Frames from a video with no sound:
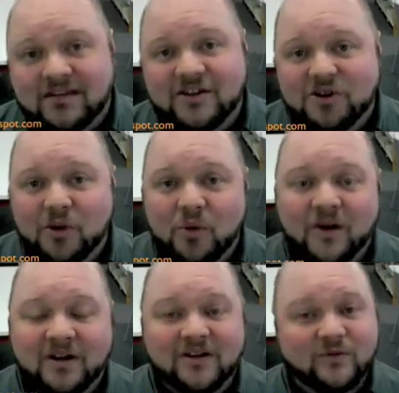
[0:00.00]
You don't
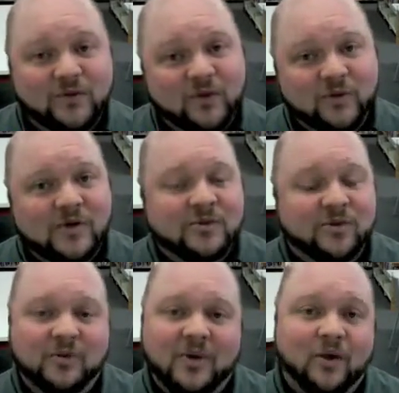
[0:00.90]
want to confuse
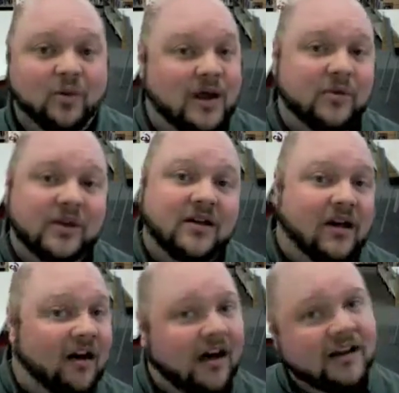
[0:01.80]
people by rambling
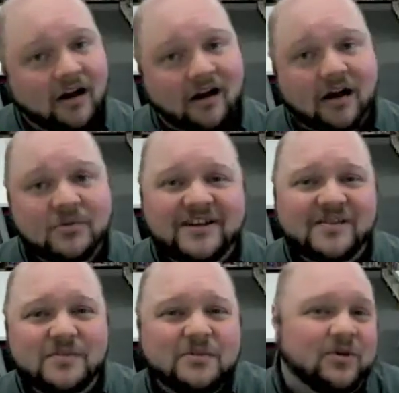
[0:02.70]
on and on because
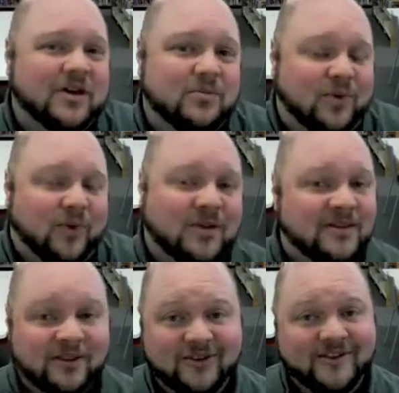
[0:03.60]
people get bored and
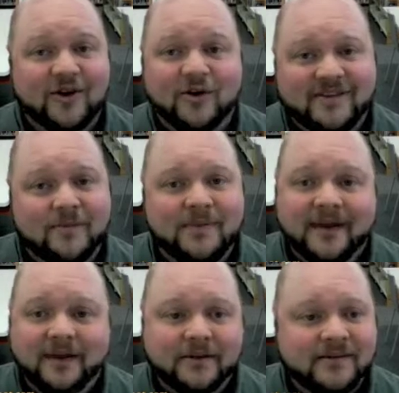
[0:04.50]
they'll just go to something
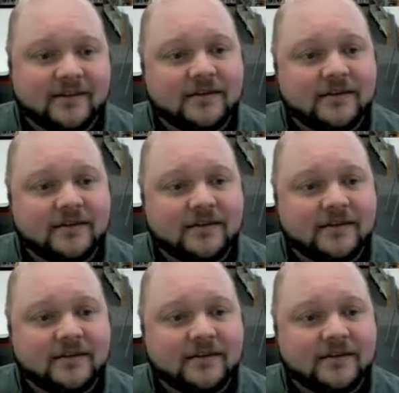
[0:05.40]
else.